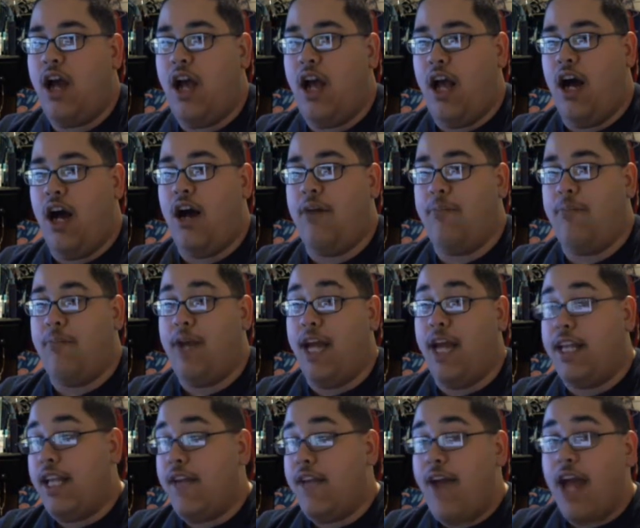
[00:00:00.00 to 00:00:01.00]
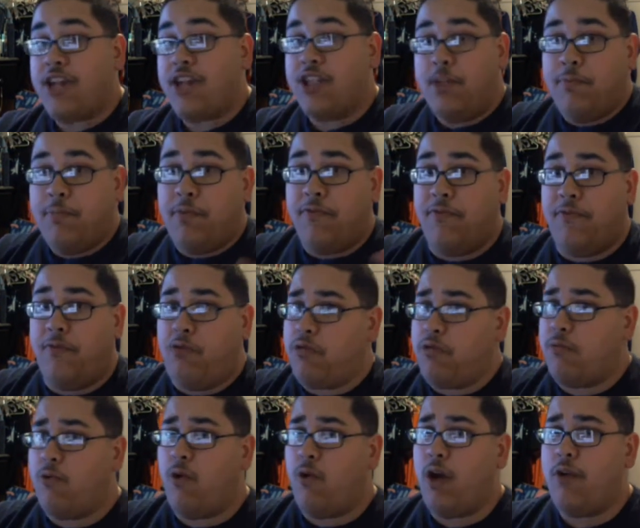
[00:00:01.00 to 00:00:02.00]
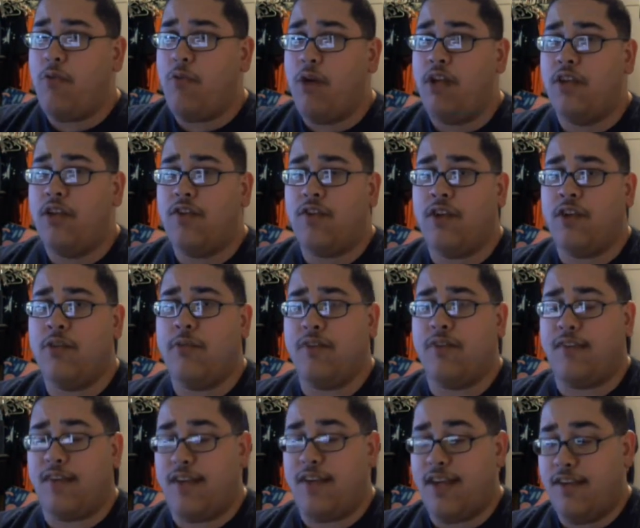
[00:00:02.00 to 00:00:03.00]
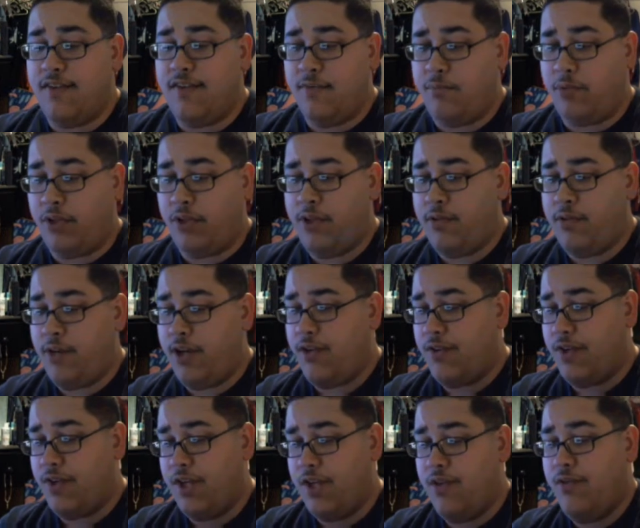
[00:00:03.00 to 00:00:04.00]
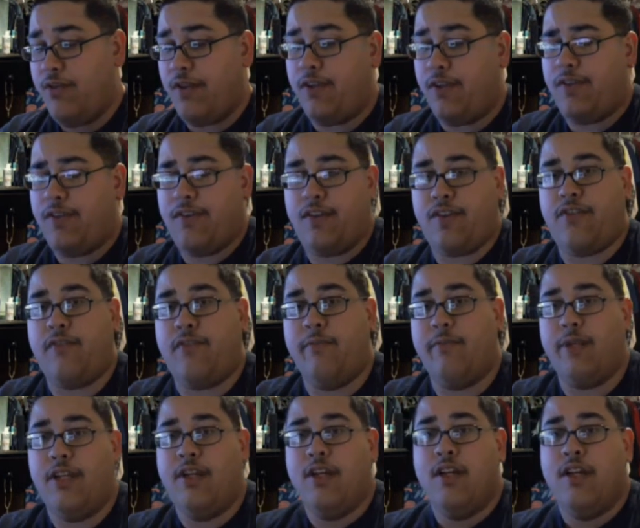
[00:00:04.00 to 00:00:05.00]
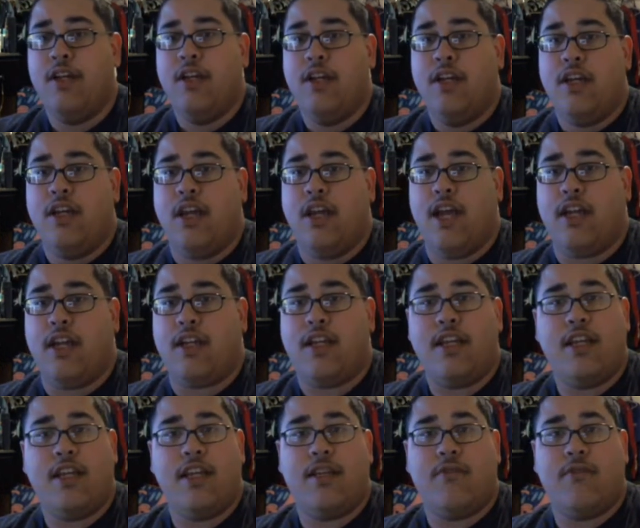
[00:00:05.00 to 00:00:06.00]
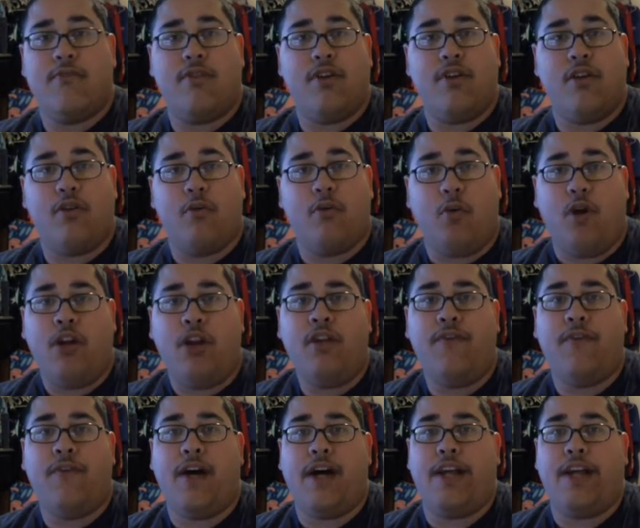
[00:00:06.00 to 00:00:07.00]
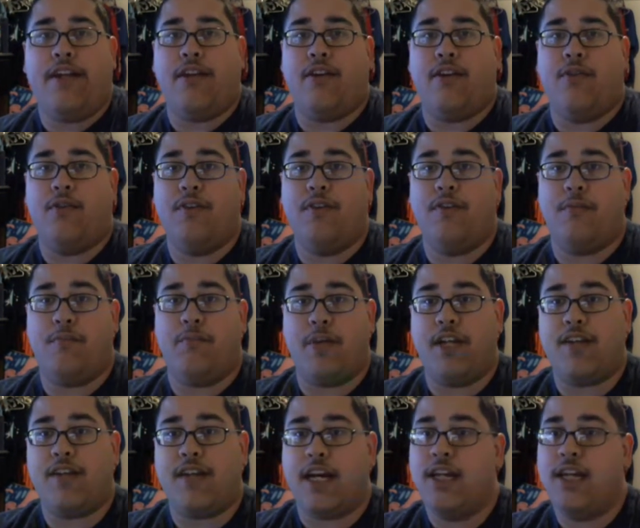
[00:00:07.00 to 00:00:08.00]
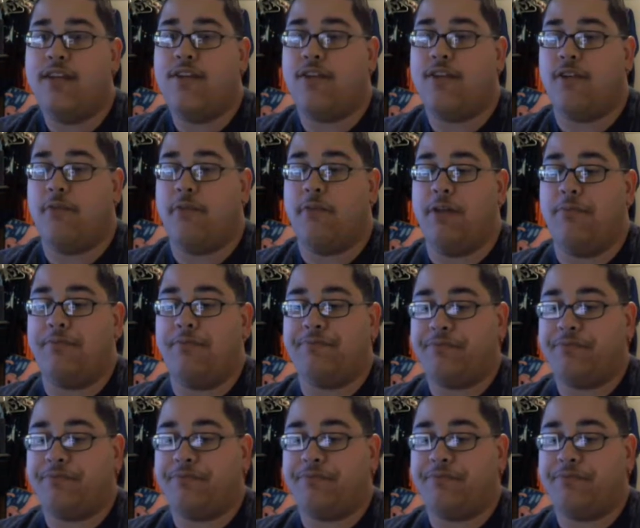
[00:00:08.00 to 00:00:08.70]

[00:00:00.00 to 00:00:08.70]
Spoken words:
And they actually perform quite well in tournaments. His Obliterators, he used all 6 of them, and he qualified to go to this big Titan tournament.